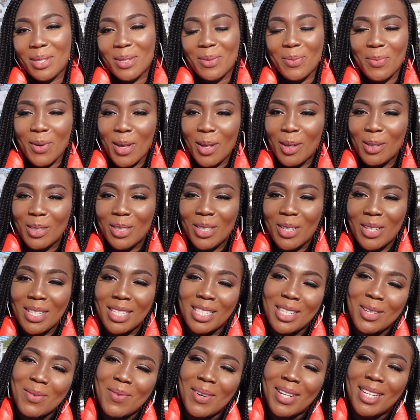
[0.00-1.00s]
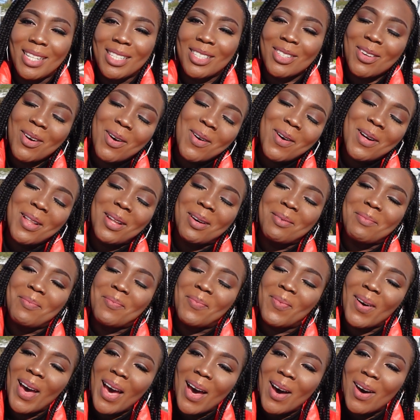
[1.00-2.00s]
as well, so you see what it's all
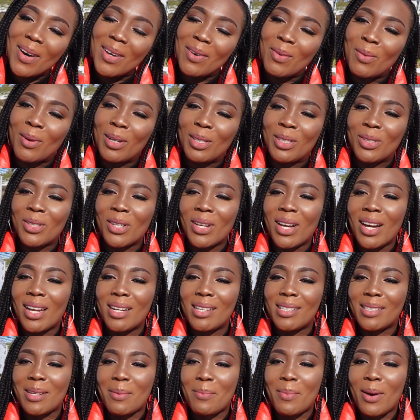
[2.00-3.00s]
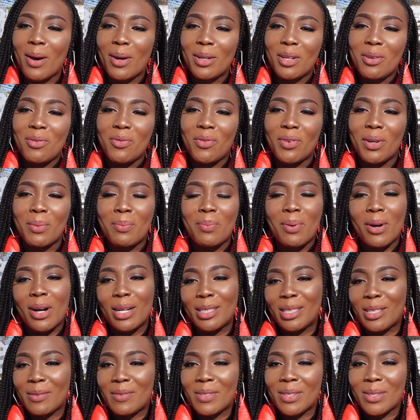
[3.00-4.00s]
about, what Stuttgart is about, different
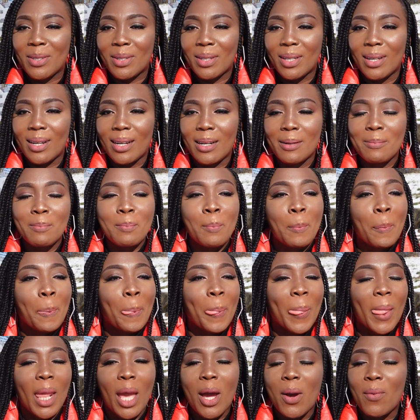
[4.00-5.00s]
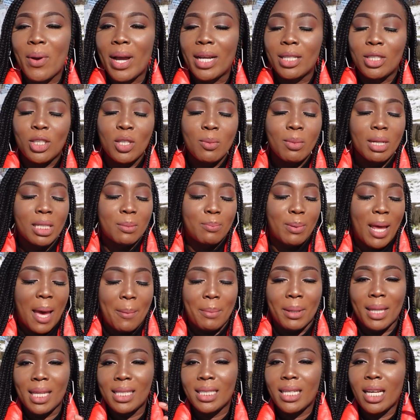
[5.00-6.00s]
parts of Stuttgart. All right, too much
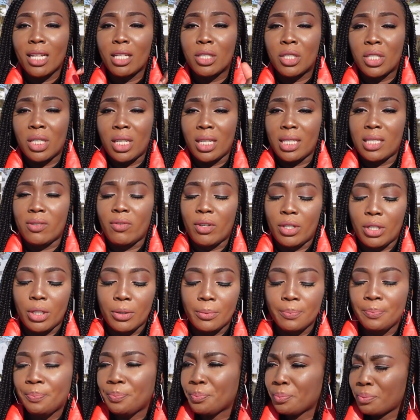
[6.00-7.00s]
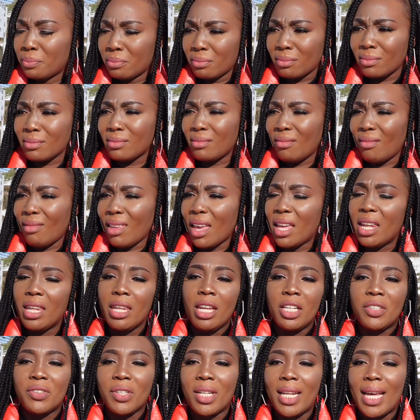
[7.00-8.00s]
blabbing. Let's get into today's video.
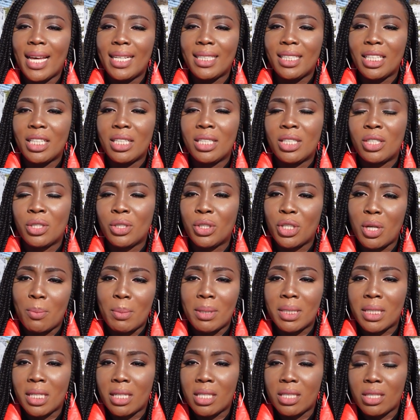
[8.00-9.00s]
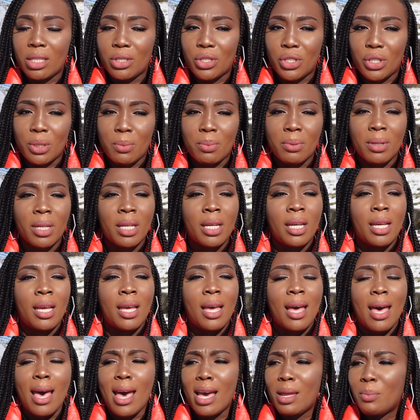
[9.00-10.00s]
Naturalizing to German citizenship.
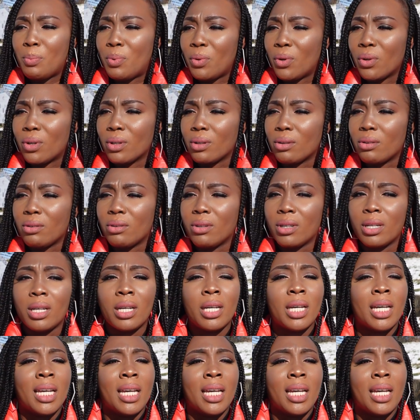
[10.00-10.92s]
Ein Bürgerung.